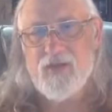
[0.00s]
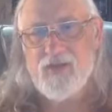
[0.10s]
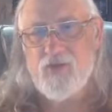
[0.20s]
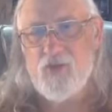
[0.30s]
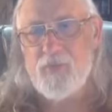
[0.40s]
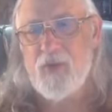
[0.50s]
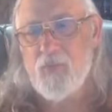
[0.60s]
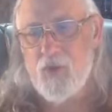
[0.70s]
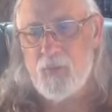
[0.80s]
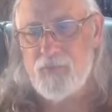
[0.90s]
in whom
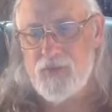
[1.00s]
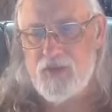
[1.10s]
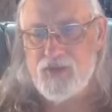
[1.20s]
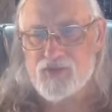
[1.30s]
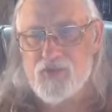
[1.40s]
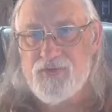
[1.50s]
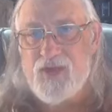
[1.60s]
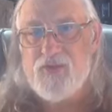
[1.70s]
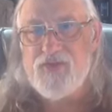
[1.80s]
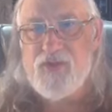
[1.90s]
I'm well pleased. Well,
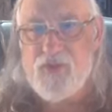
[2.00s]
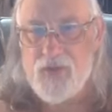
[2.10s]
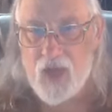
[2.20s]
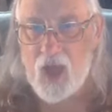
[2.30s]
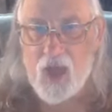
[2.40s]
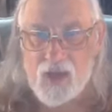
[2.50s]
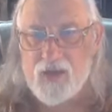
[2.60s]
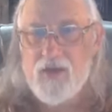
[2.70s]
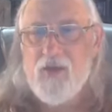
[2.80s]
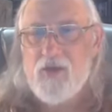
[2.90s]
now you and I